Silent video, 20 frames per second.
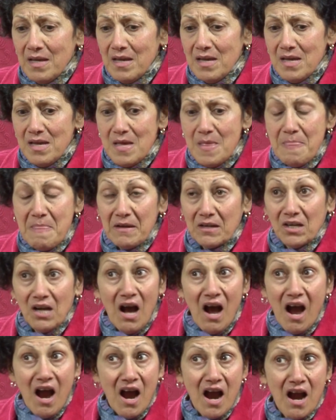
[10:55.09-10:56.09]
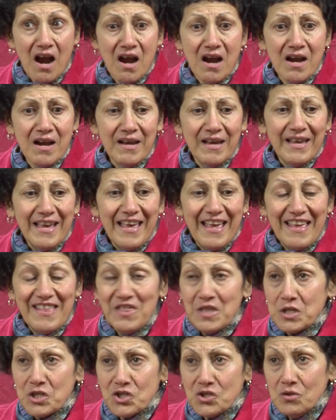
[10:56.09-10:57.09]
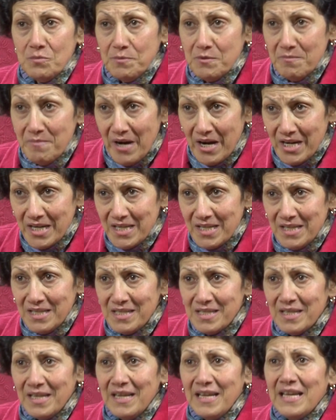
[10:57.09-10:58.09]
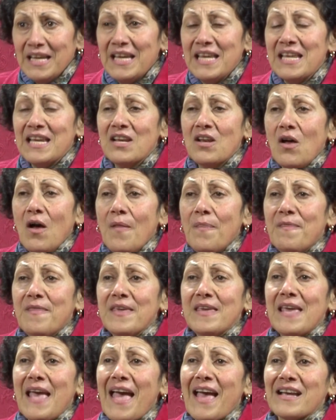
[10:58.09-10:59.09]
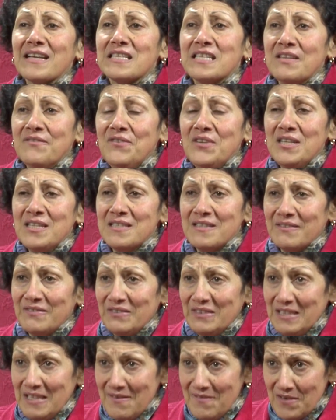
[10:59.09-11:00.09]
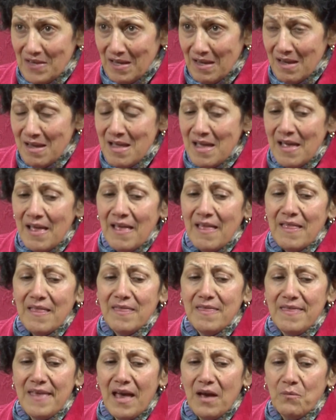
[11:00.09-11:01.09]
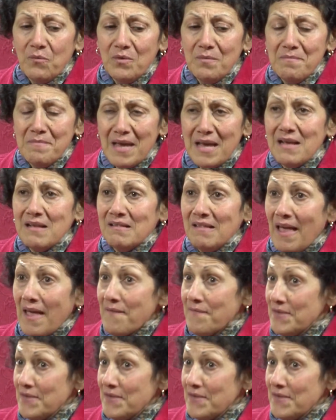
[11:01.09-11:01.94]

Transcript: in the car, in the supermarket, in the activities of living that will make life